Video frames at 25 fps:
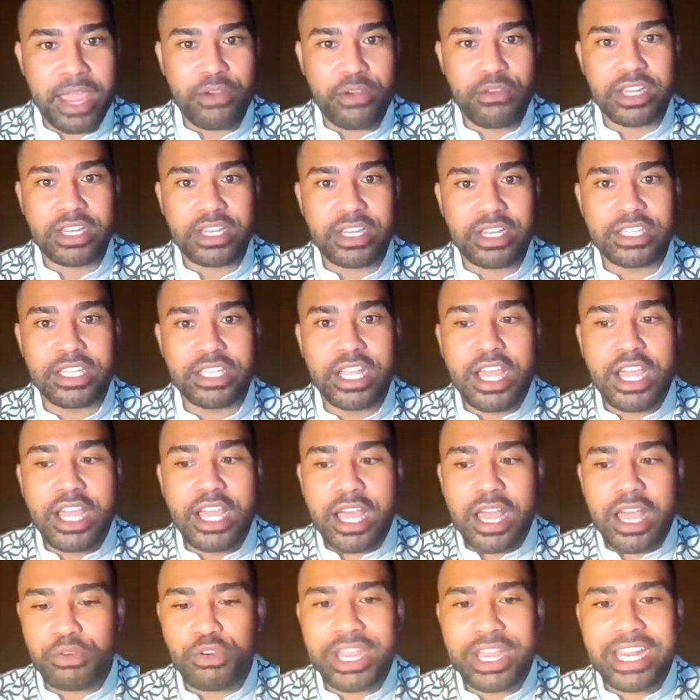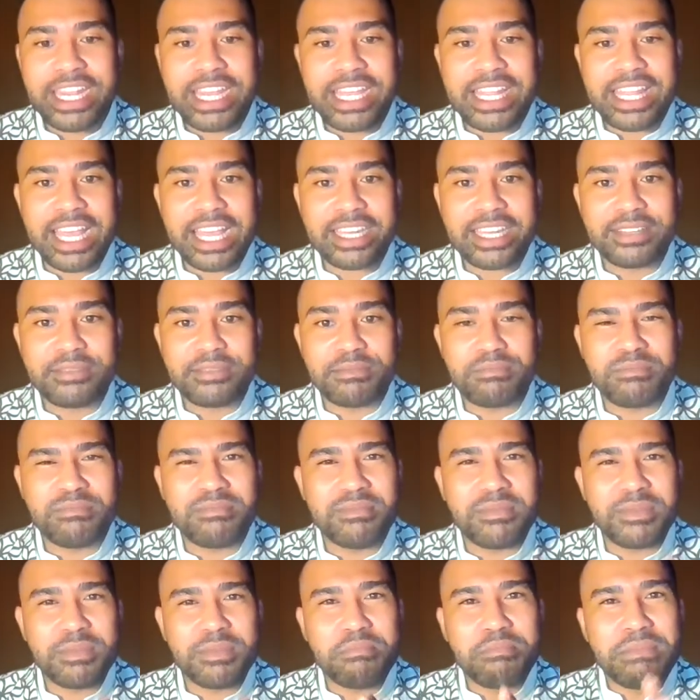parent creating that
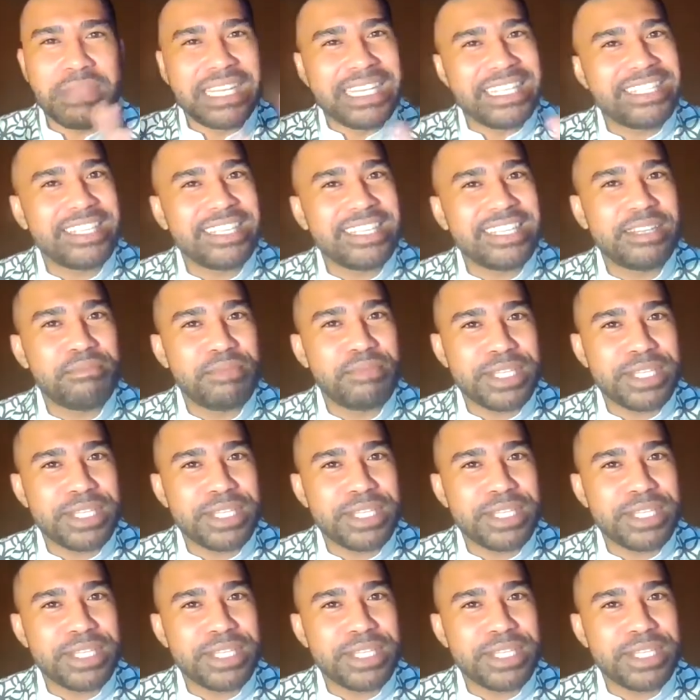militant